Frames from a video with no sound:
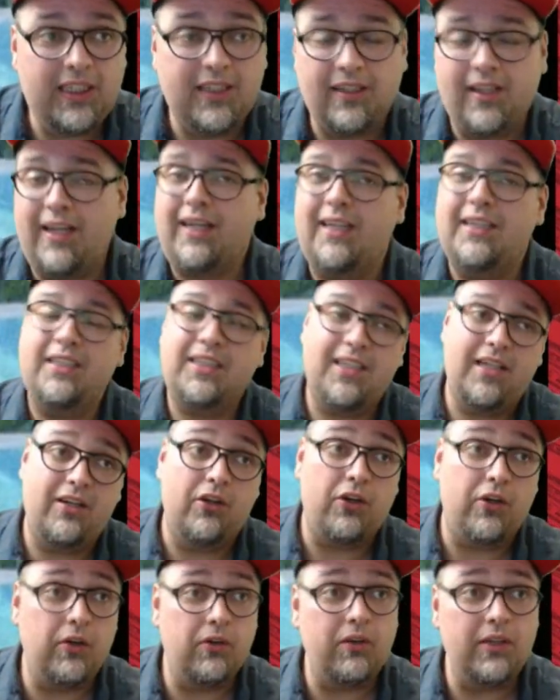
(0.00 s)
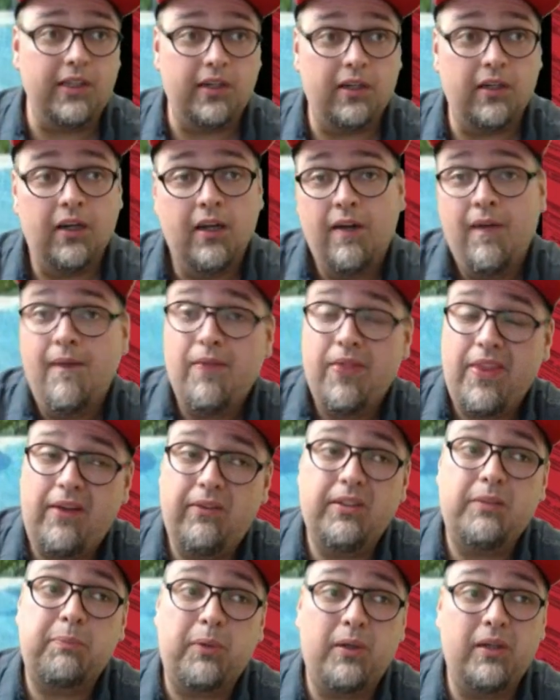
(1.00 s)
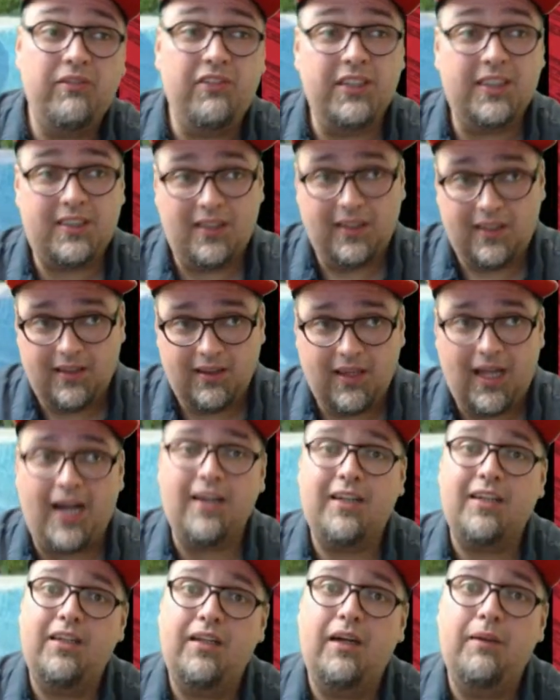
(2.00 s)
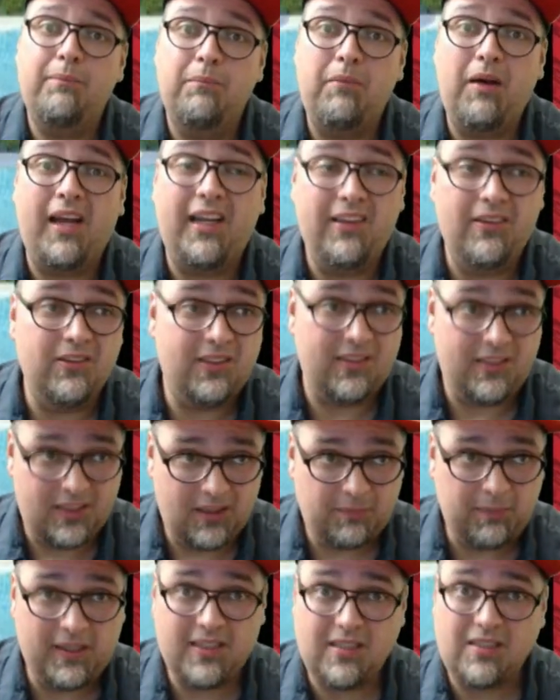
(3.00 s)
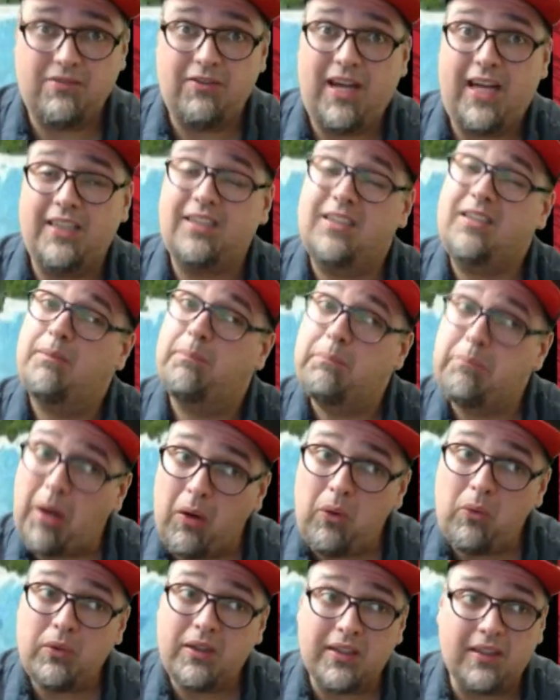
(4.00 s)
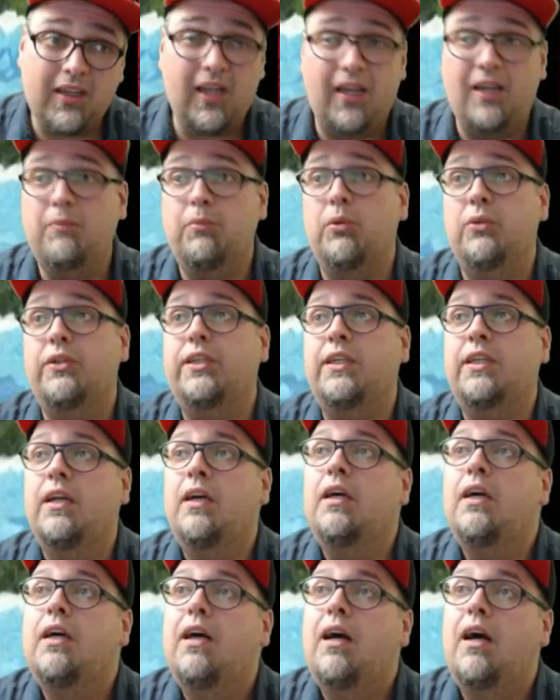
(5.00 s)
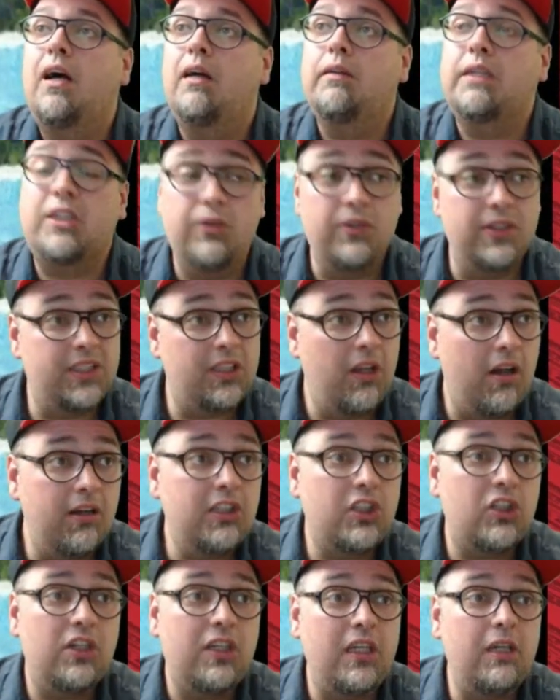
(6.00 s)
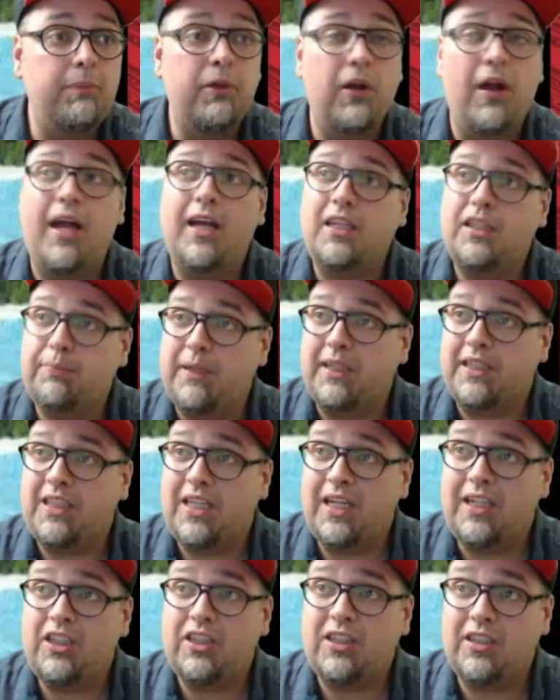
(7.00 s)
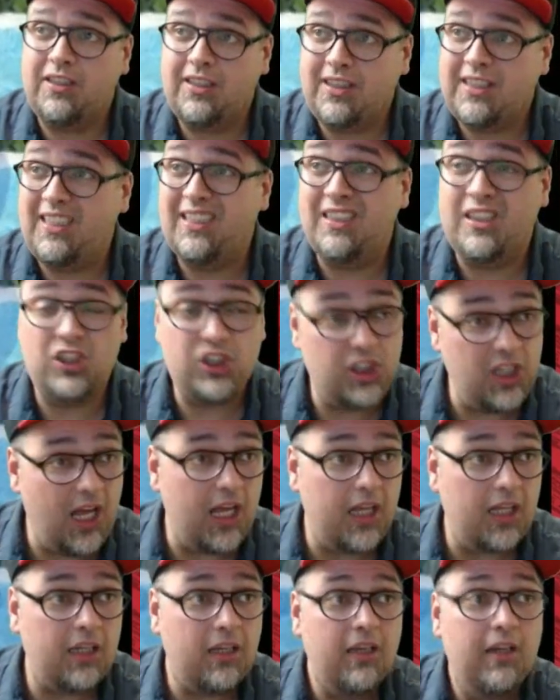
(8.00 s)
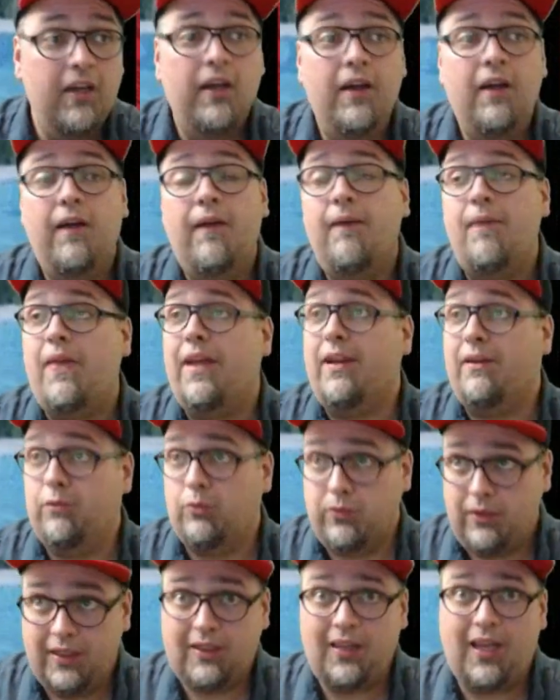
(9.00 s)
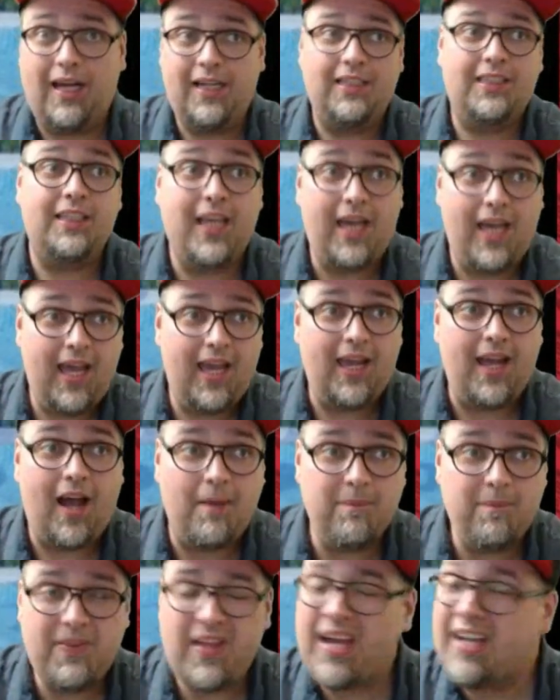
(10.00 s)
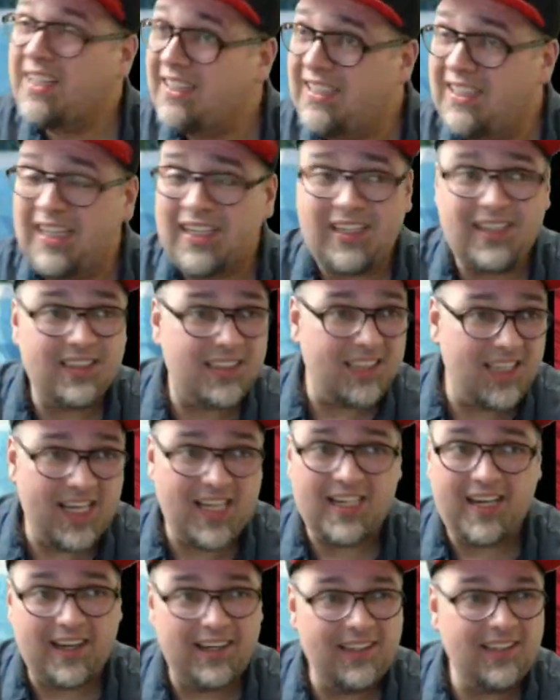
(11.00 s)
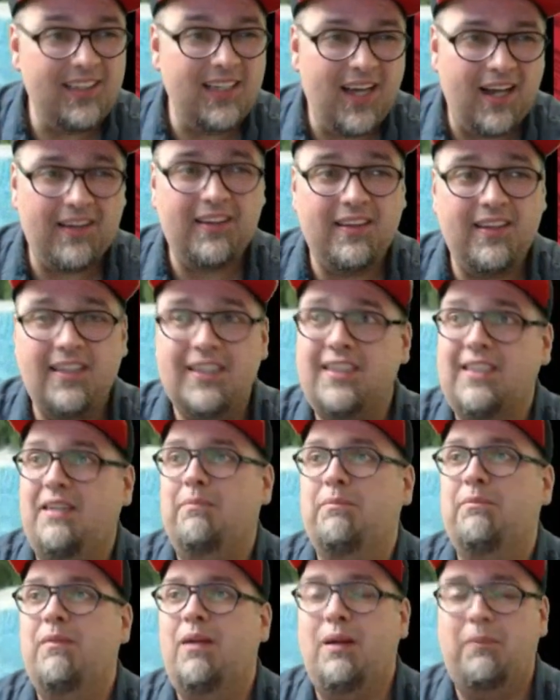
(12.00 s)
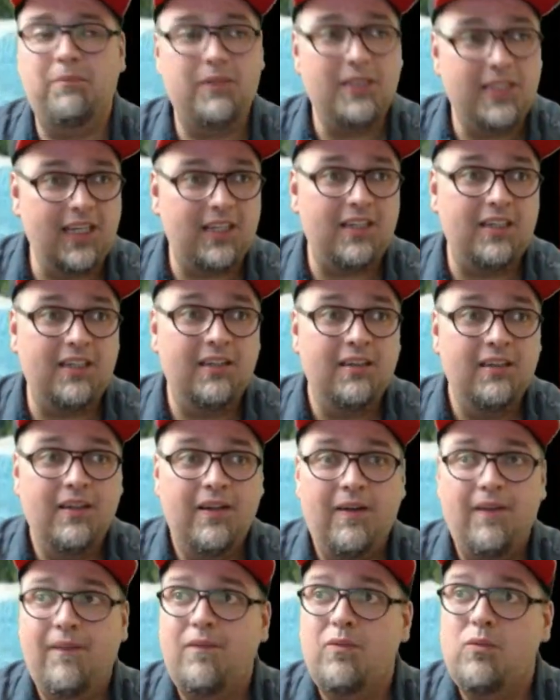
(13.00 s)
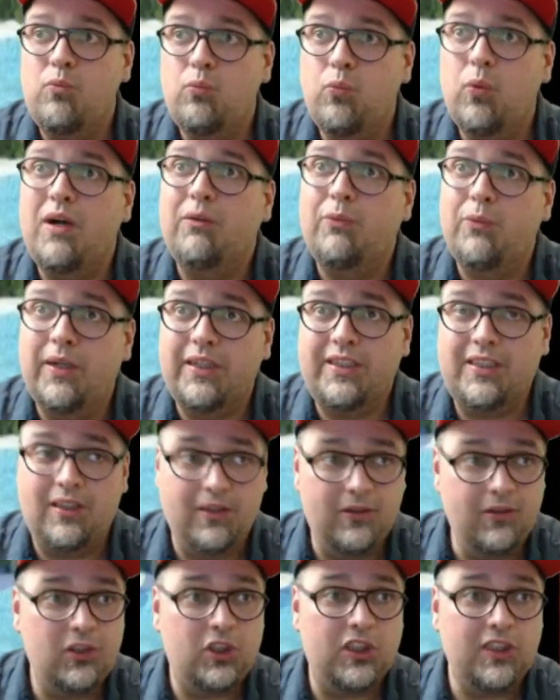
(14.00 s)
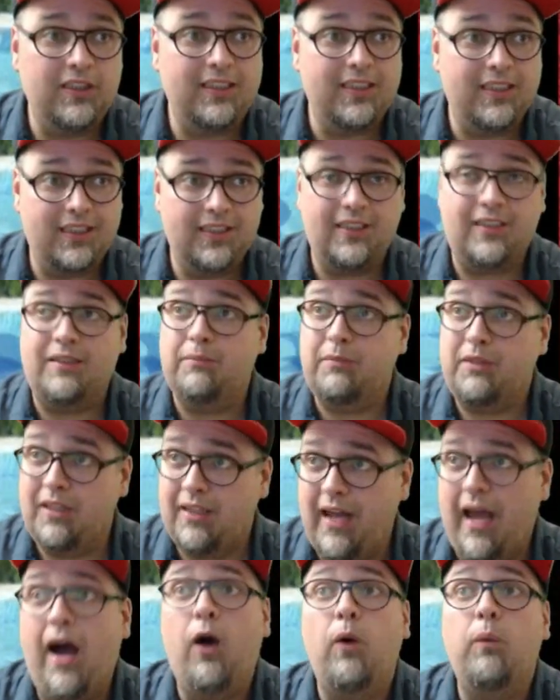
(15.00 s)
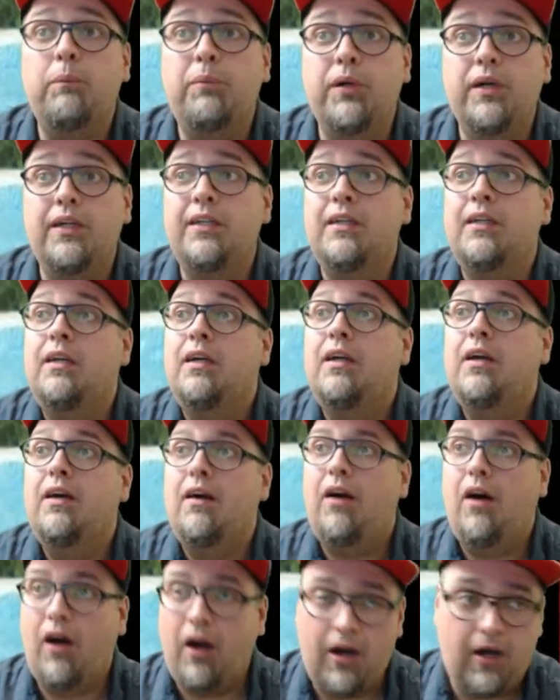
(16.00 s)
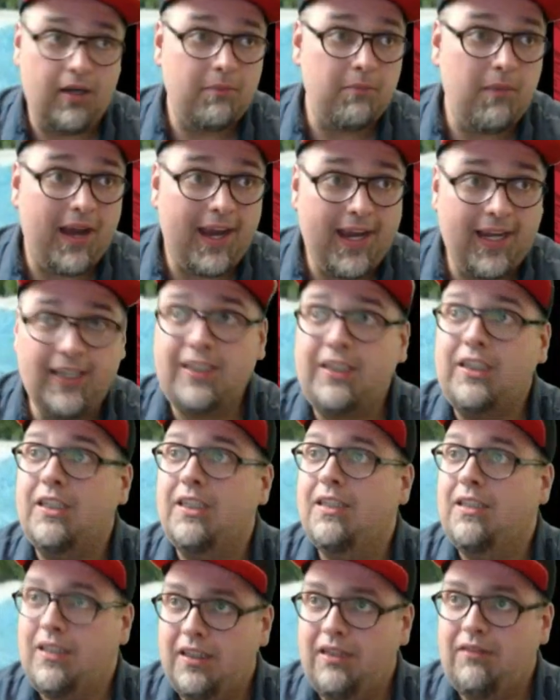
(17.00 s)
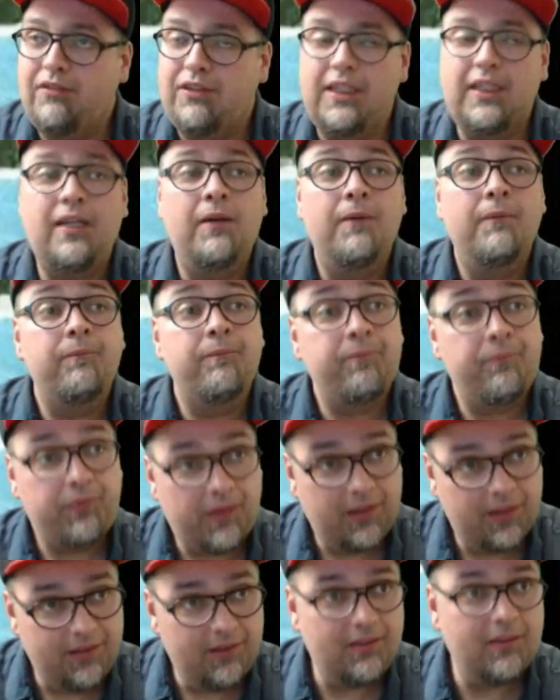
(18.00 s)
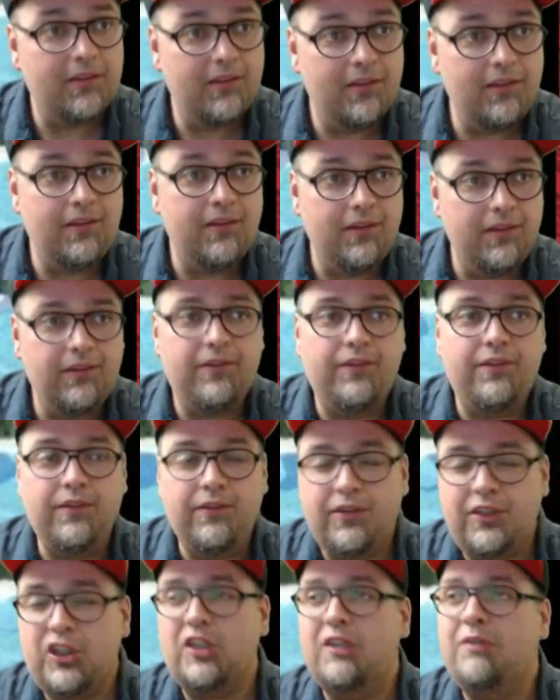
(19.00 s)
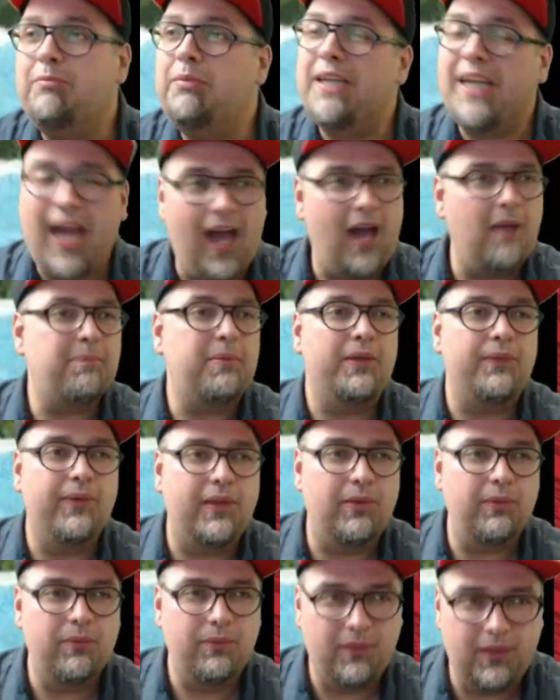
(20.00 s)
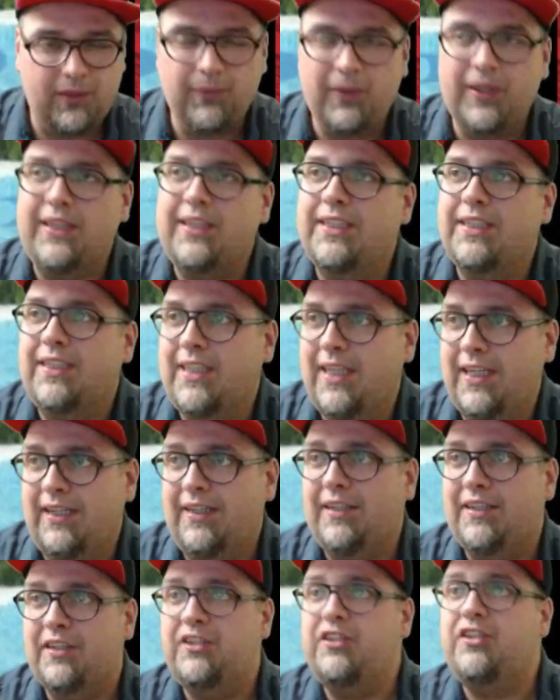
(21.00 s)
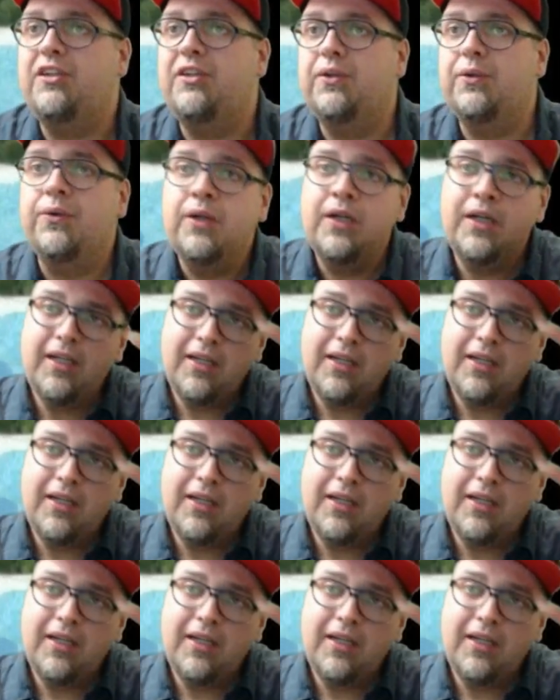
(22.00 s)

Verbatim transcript: And like I said earlier, that was previously locked up by those expensive ass component cables. Uh, so as long as you keep your expectations in check and realize that, hey, I'm not getting 1080 of this, I'm, I'm getting what resolution the system can output on my HD TV, you should be happy with with what this thing can do.